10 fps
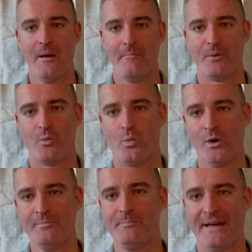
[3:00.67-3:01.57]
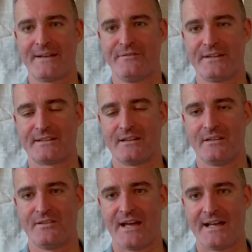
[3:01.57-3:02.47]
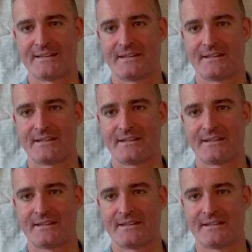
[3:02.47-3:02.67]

But one benefit that